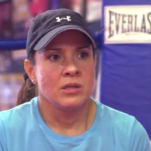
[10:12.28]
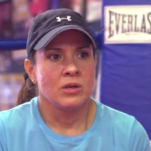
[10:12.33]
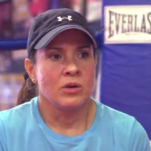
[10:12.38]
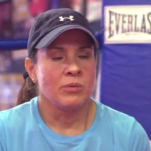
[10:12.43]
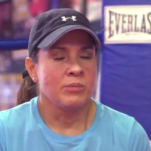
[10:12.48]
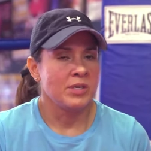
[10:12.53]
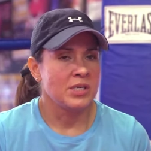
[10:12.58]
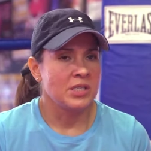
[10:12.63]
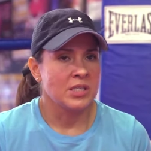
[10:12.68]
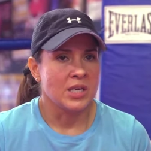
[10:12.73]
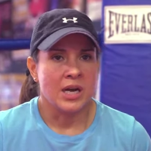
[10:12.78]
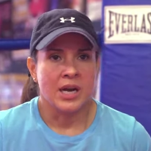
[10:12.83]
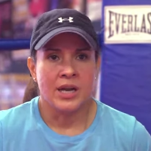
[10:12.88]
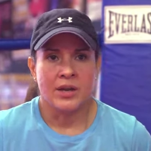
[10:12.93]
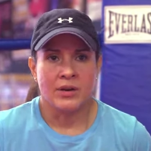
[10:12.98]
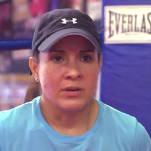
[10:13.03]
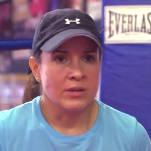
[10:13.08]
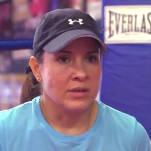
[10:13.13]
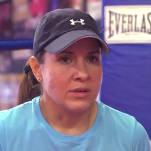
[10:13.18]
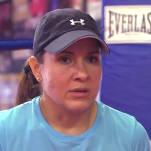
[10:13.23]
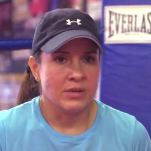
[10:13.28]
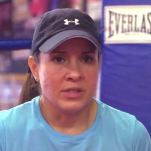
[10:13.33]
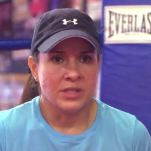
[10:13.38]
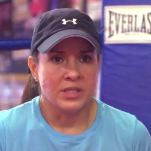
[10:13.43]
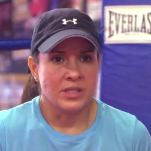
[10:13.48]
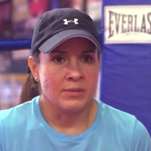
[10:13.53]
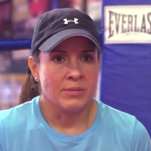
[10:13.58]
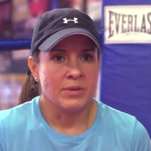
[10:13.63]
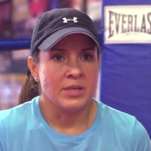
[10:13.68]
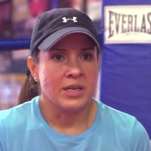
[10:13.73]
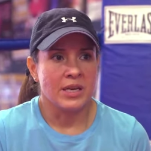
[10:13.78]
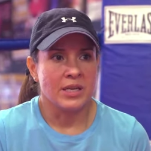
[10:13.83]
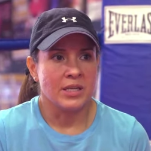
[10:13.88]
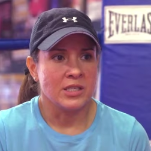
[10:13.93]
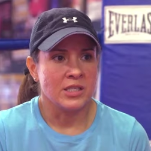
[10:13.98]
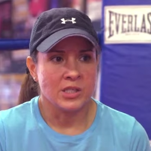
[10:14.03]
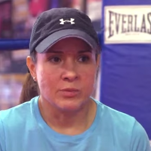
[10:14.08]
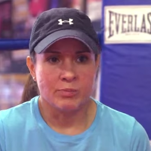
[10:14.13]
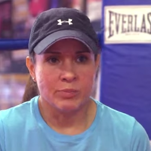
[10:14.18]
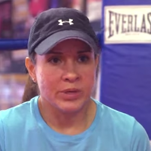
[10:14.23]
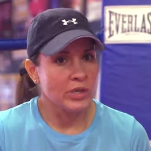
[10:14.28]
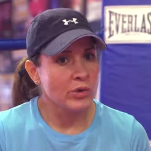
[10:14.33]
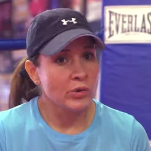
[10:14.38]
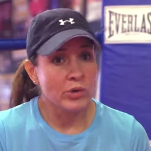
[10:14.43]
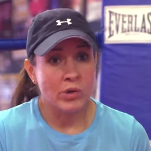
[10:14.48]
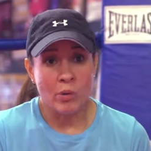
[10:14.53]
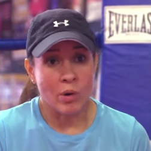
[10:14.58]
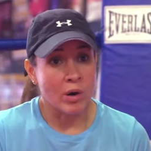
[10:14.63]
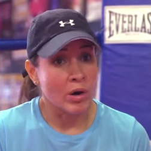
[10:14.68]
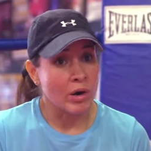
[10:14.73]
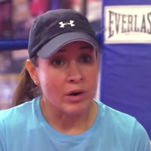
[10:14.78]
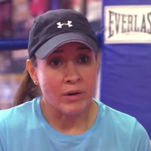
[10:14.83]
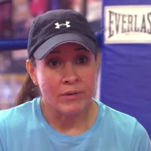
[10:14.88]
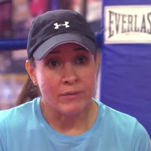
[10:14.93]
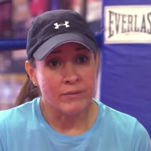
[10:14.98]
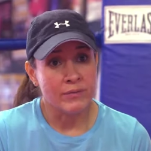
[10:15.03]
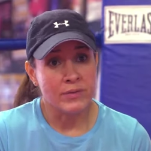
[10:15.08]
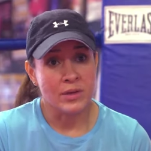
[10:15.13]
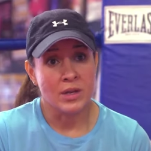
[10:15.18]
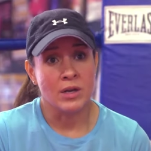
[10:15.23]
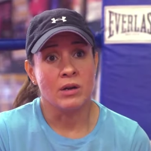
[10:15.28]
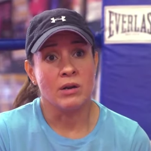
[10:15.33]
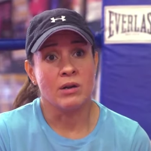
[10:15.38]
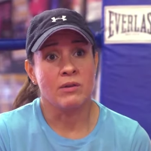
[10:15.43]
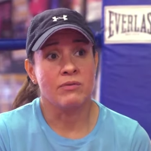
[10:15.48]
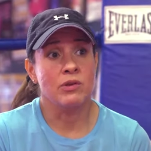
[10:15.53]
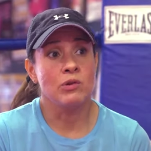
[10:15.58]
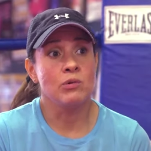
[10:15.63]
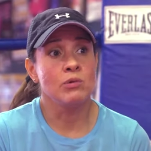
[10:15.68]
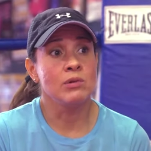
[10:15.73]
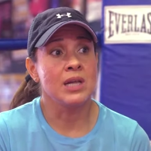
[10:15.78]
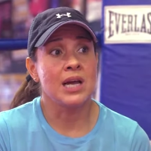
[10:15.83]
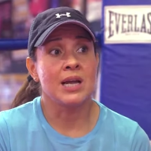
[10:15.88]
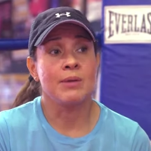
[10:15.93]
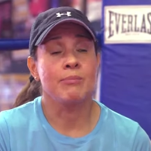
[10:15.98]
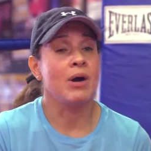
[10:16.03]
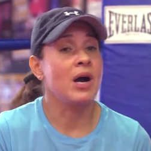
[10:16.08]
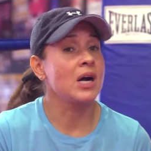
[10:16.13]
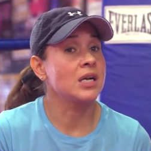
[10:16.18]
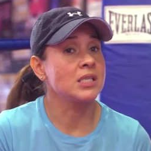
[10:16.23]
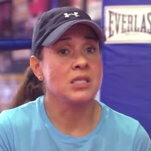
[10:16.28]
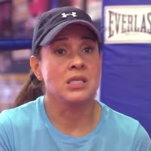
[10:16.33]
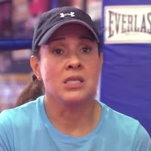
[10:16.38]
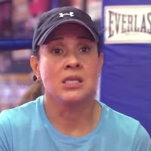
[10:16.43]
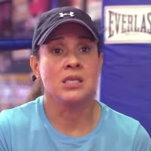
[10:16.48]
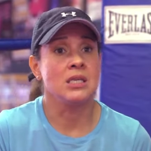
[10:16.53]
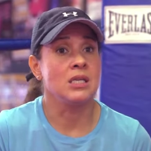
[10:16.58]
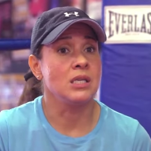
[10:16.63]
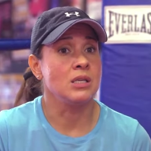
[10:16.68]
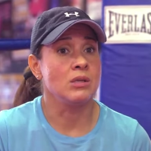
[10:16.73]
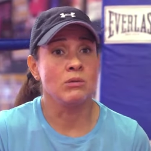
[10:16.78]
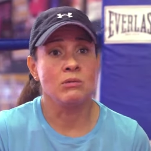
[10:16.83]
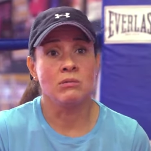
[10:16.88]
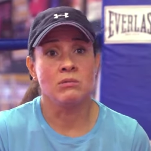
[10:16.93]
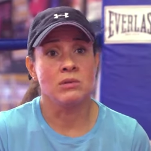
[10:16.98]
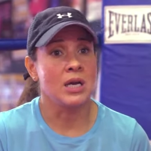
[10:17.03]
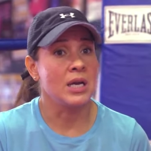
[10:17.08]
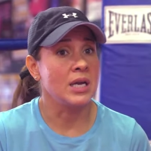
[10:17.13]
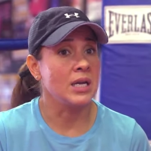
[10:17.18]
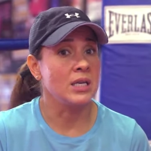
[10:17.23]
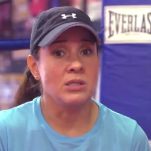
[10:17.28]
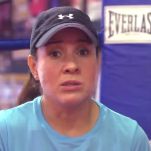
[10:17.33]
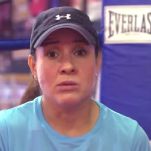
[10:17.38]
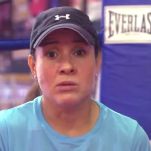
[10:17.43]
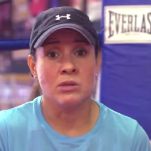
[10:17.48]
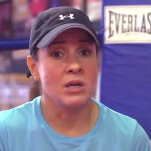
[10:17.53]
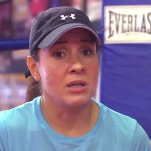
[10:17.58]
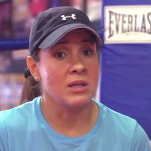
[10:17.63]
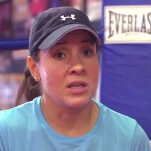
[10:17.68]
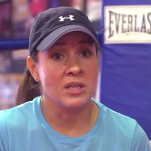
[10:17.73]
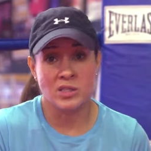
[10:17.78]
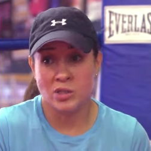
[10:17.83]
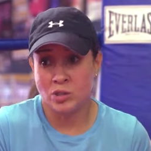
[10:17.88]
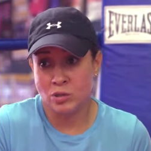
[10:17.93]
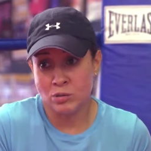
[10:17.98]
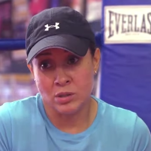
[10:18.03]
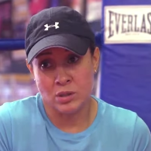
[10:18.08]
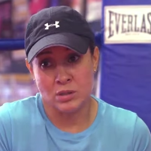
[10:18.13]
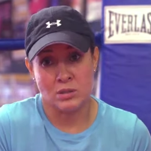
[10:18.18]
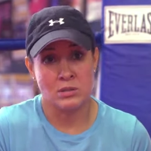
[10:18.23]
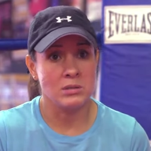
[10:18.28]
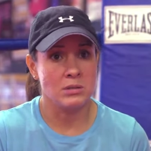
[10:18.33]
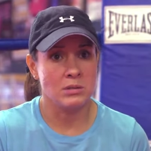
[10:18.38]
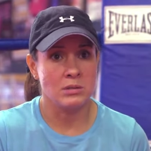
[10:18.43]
don't be shy or, or intimidated. Just be who you are, you know. If you like boxing and you like doing all that, do it.